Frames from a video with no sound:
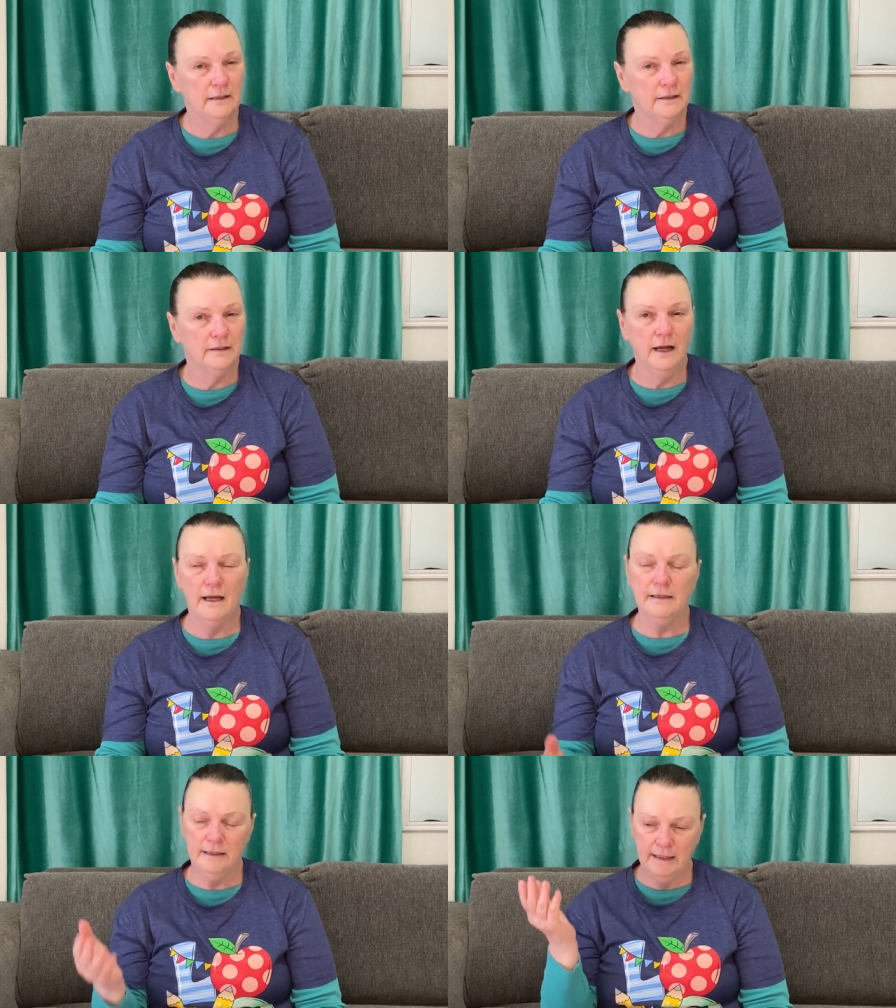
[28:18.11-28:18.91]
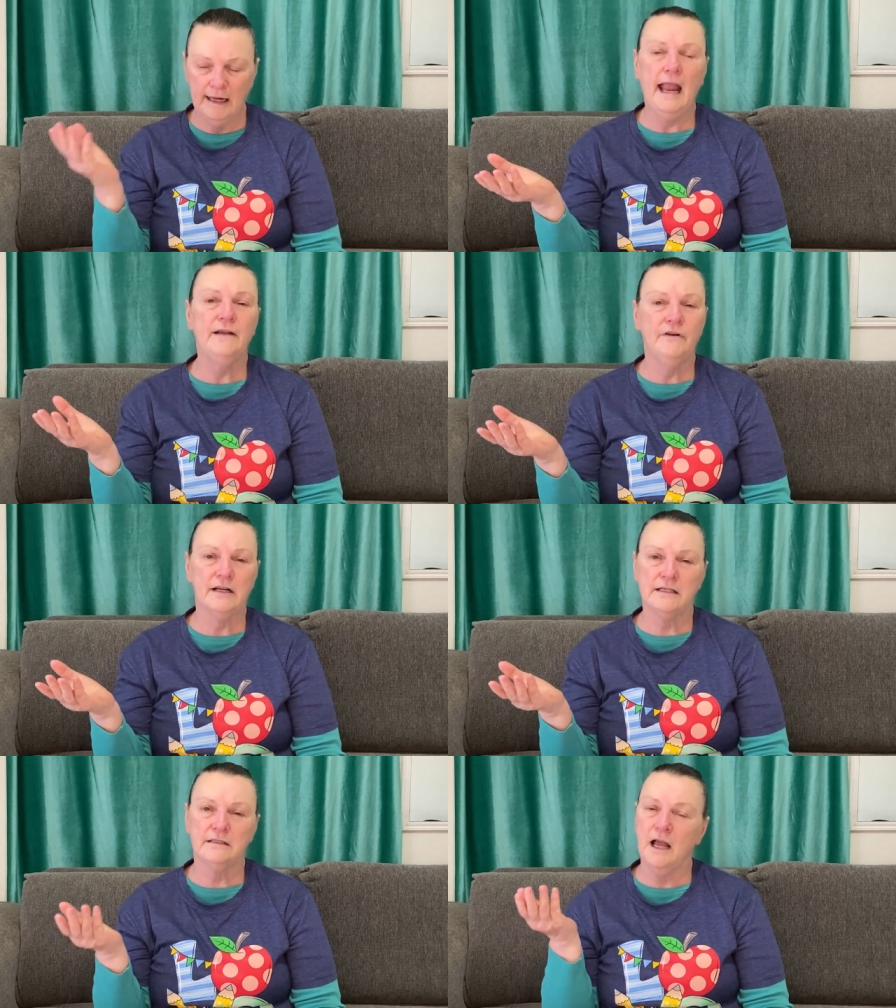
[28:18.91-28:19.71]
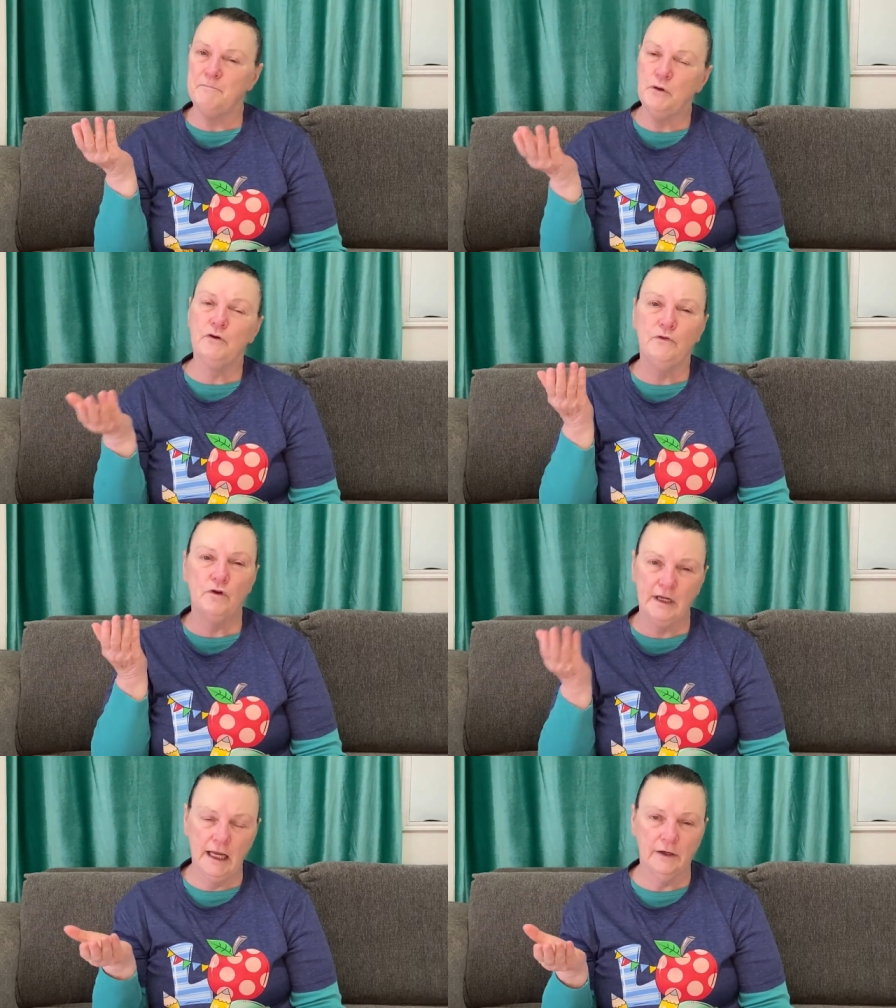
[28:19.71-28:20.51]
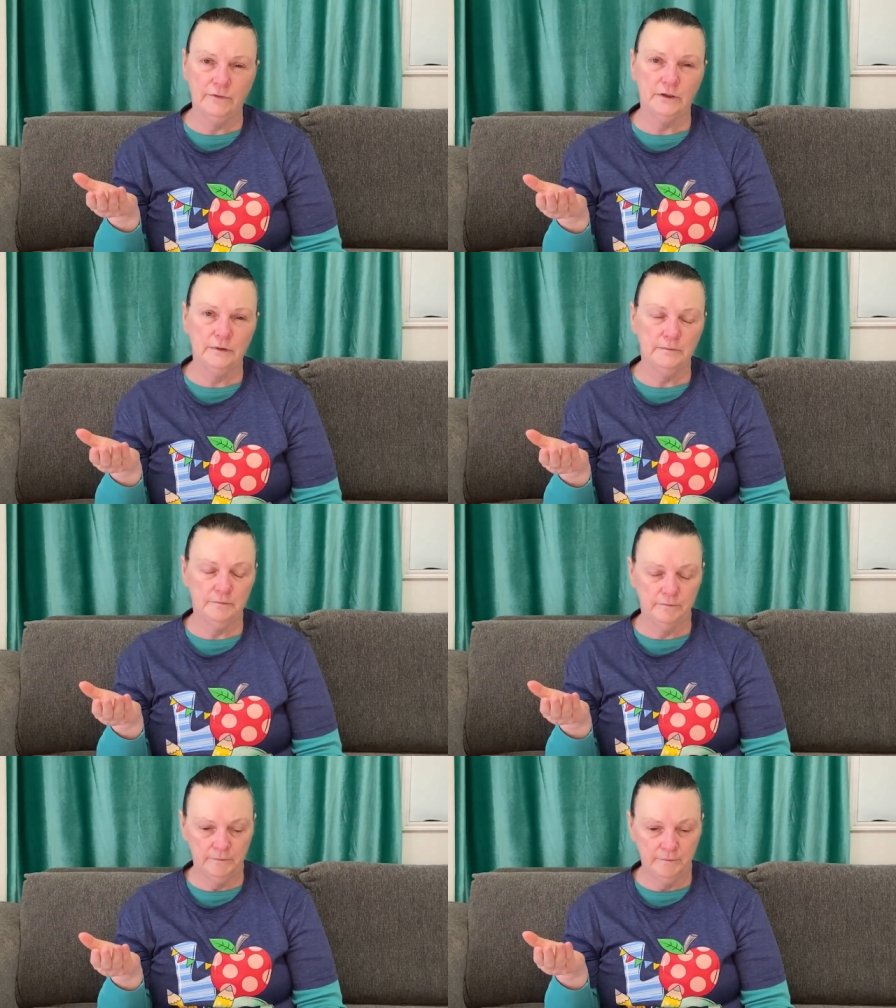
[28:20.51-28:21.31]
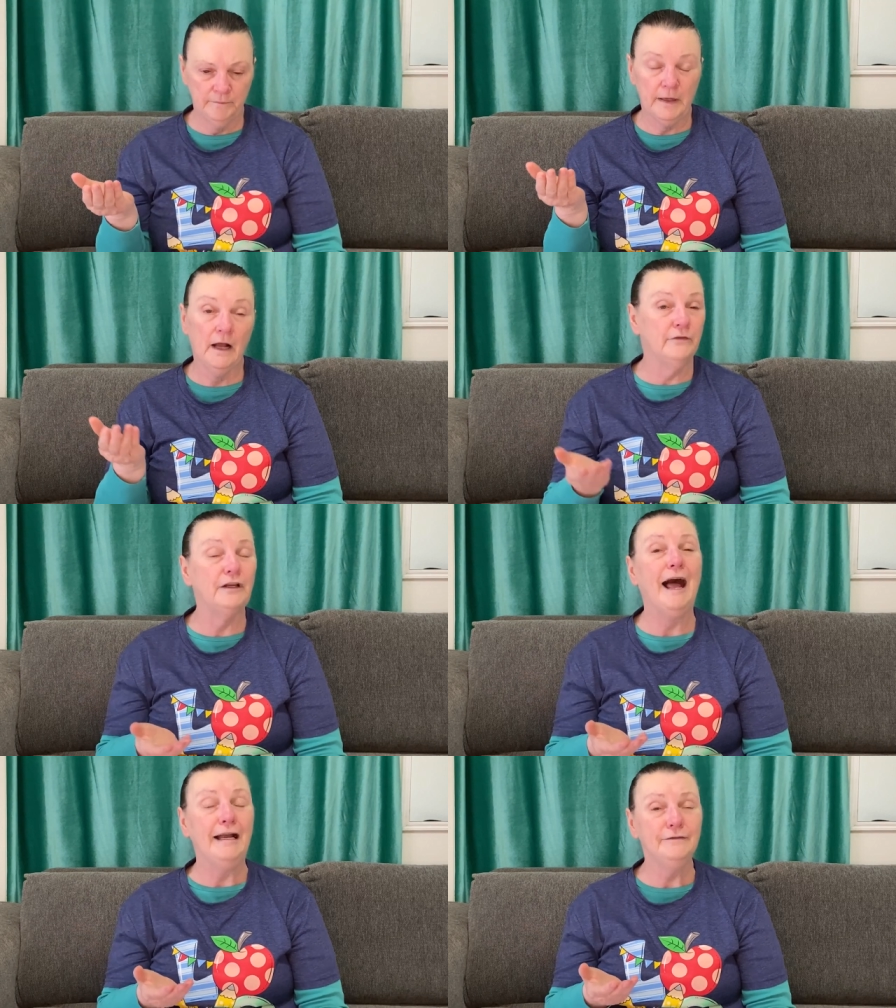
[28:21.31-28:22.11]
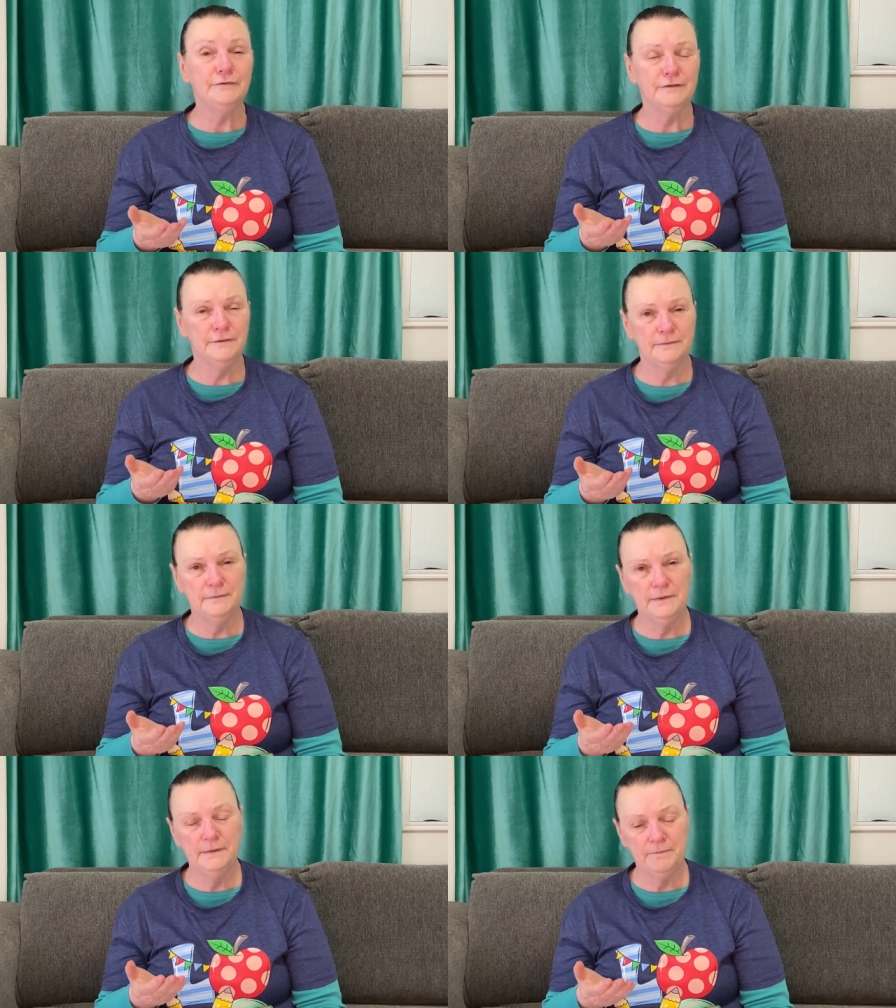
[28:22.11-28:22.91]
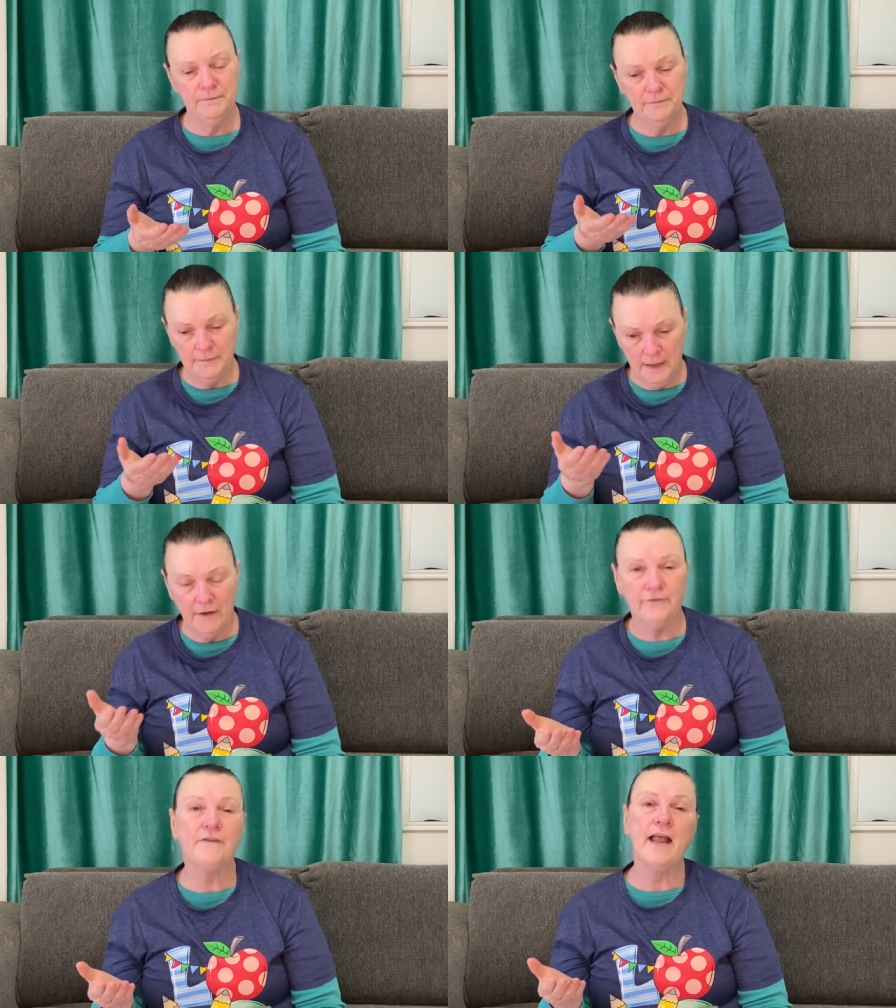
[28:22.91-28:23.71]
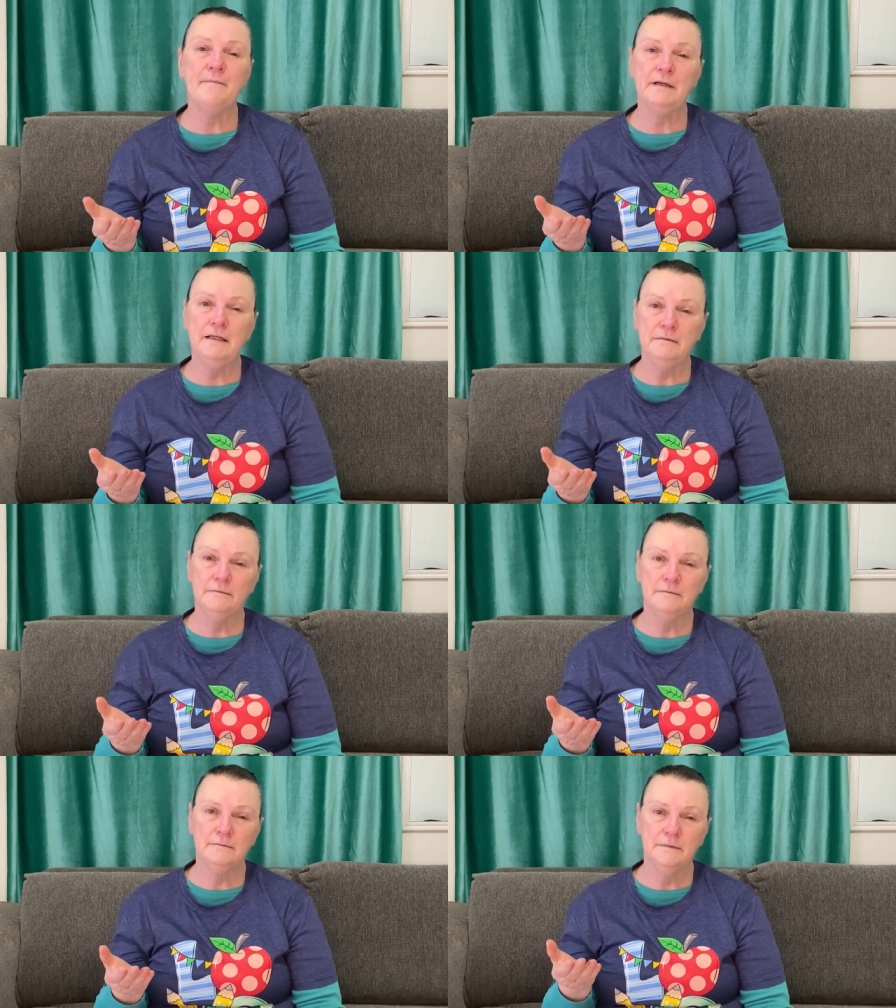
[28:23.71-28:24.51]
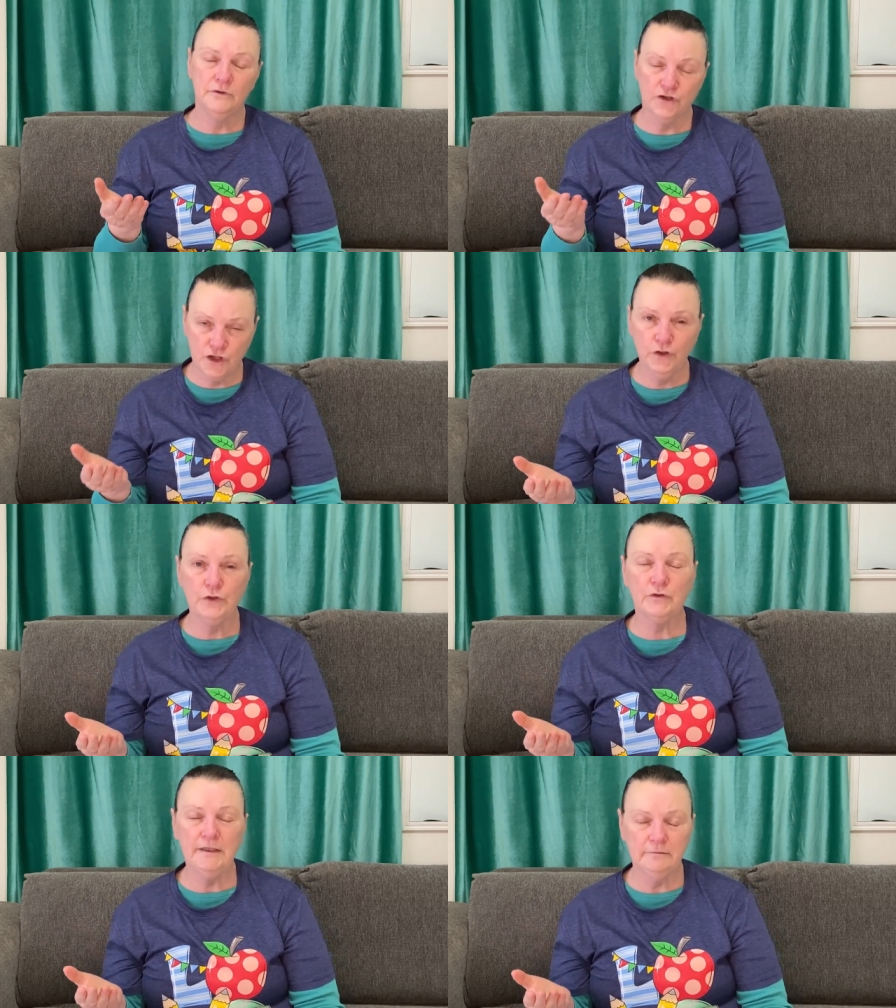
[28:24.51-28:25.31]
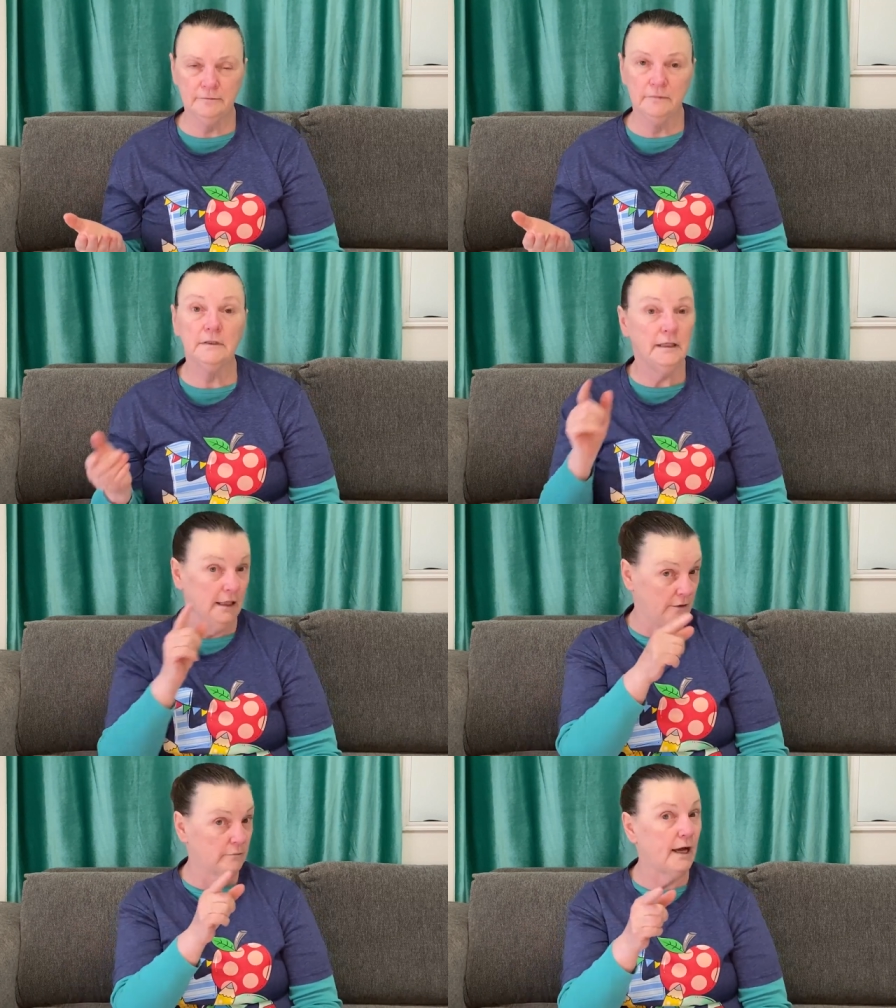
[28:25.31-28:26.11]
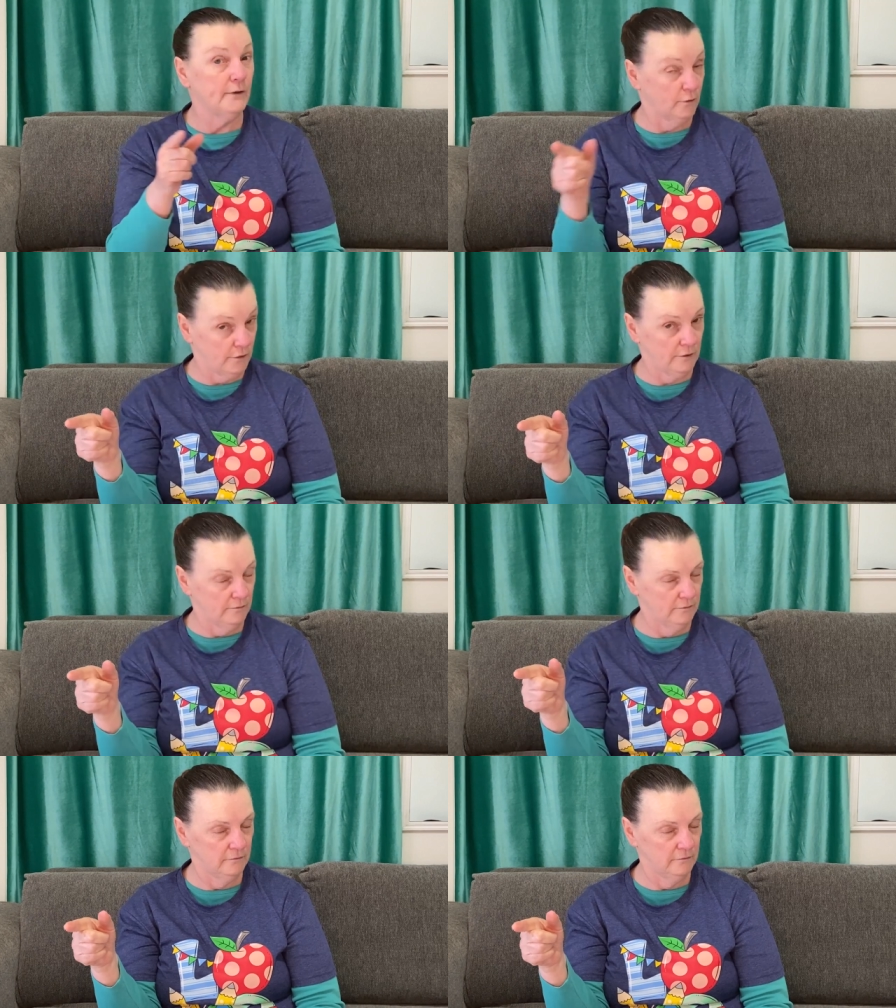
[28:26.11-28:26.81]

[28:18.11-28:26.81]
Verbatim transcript: God gave us a beautiful gift of life, a family, children in the right order